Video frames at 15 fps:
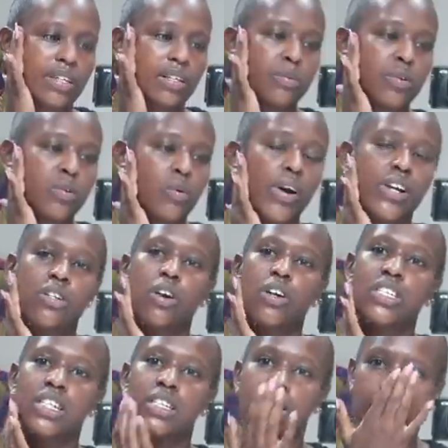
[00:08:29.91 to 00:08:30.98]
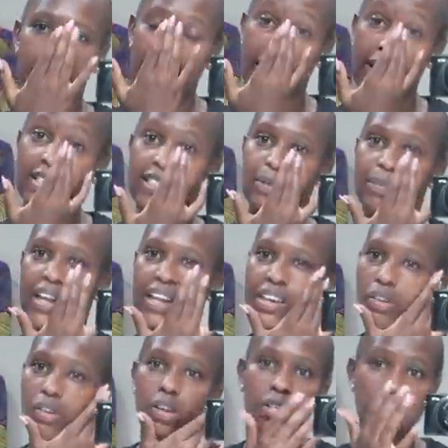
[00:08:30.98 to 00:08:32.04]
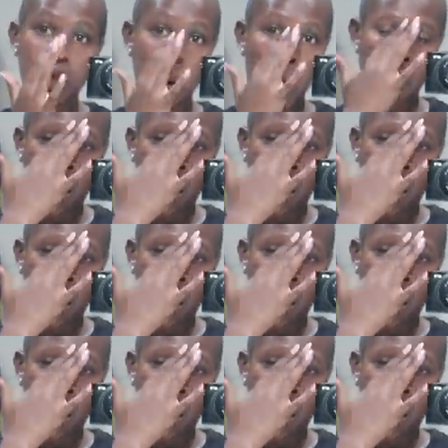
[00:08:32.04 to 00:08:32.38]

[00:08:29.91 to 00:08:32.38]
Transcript: It was quite hot yesterday. I just might not.